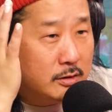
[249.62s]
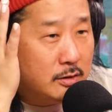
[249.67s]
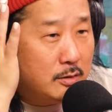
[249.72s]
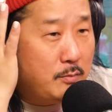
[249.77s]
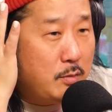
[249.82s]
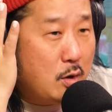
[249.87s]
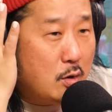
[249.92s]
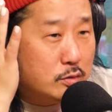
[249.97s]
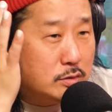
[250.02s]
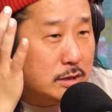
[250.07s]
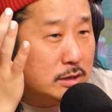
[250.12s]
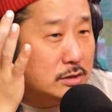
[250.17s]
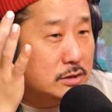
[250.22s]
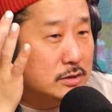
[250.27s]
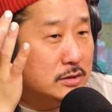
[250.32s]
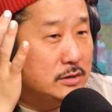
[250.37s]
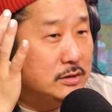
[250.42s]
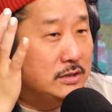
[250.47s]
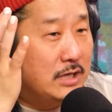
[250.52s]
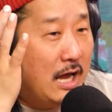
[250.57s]
the music's
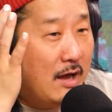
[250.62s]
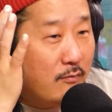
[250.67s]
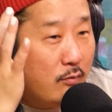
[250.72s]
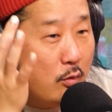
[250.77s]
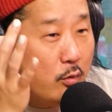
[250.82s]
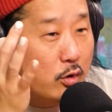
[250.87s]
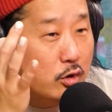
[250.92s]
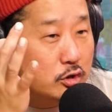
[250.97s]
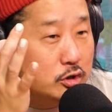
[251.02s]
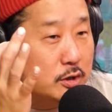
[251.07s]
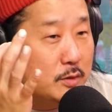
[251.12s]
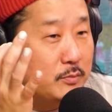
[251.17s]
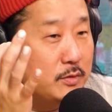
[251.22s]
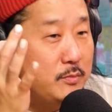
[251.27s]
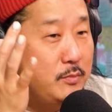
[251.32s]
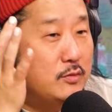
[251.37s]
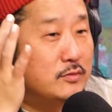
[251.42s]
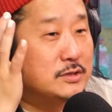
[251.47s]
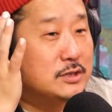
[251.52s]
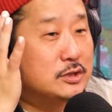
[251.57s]
devil worship.
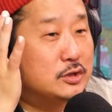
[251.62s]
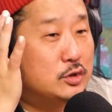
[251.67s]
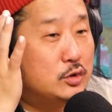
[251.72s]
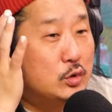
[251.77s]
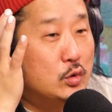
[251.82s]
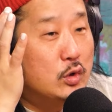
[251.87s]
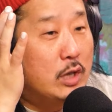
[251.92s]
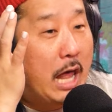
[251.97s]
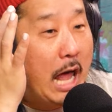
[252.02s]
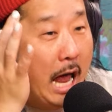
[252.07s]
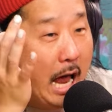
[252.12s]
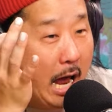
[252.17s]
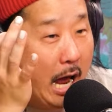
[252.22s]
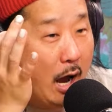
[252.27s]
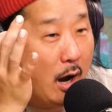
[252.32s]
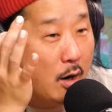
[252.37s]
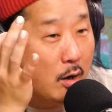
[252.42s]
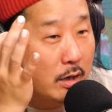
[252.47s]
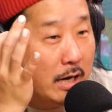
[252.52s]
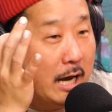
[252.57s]
The music's too
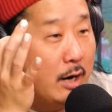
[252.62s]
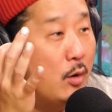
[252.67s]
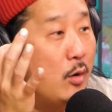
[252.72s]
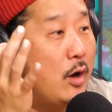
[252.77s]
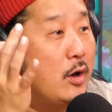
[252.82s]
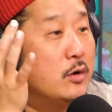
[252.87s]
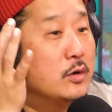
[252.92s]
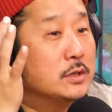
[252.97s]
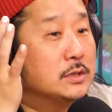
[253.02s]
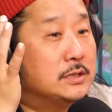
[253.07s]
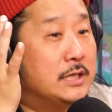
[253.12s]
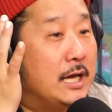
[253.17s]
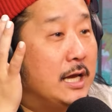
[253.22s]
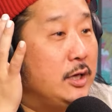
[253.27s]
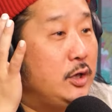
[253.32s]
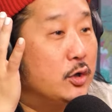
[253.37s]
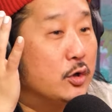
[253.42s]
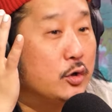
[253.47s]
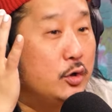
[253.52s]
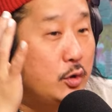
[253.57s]
loud. I don't
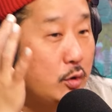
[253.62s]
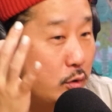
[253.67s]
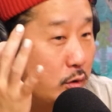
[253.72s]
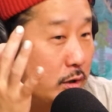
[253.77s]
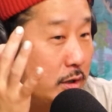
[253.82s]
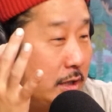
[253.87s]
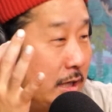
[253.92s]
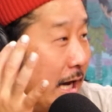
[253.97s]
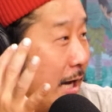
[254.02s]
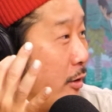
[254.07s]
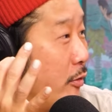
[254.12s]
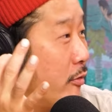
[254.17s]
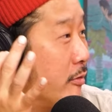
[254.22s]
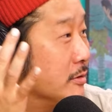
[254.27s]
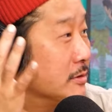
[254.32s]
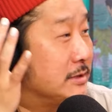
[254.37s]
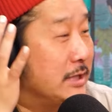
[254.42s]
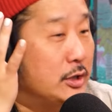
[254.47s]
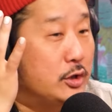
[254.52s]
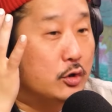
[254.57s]
understand your nudity. I don't
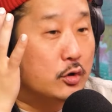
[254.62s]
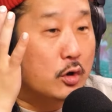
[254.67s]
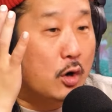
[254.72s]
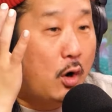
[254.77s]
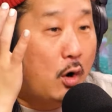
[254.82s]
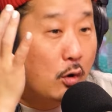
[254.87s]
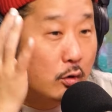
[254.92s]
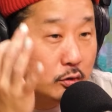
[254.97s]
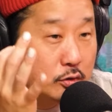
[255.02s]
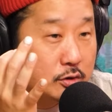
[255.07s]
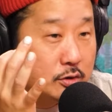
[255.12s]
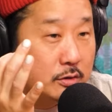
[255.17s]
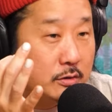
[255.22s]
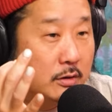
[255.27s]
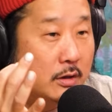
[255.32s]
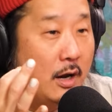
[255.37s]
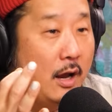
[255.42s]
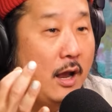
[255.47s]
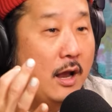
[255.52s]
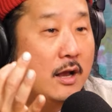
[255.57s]
understand your
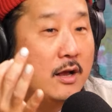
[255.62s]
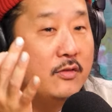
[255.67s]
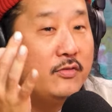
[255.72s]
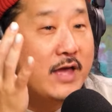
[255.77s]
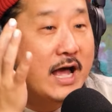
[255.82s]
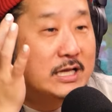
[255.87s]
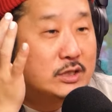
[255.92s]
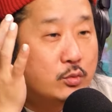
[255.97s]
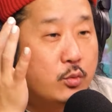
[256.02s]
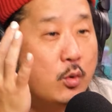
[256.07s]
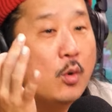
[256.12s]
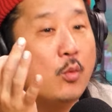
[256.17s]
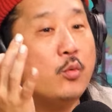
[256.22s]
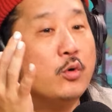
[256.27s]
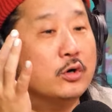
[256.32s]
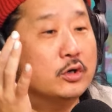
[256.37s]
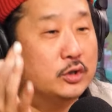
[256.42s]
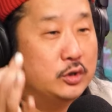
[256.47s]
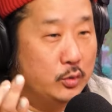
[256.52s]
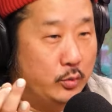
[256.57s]
culture. That's what
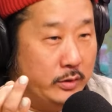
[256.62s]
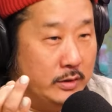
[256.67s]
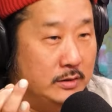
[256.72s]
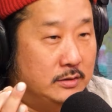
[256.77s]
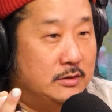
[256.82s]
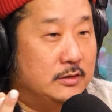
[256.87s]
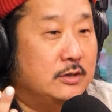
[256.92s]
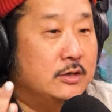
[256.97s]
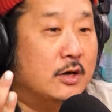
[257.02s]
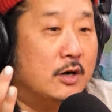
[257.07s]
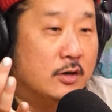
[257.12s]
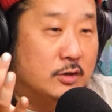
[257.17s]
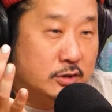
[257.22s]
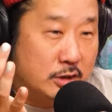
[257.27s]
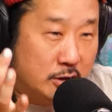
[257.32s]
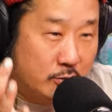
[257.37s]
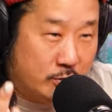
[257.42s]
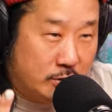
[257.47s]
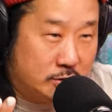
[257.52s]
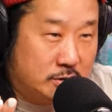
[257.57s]
we're doing to the younger
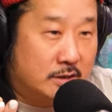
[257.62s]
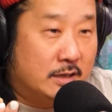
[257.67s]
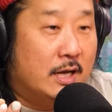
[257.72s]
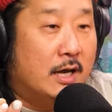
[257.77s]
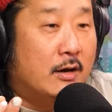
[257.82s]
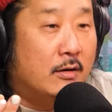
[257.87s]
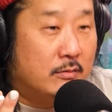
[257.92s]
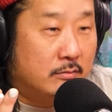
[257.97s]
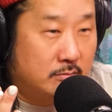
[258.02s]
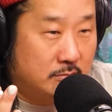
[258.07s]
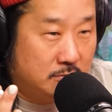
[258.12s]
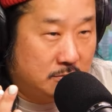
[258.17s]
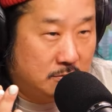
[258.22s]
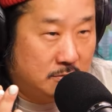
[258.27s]
generation now.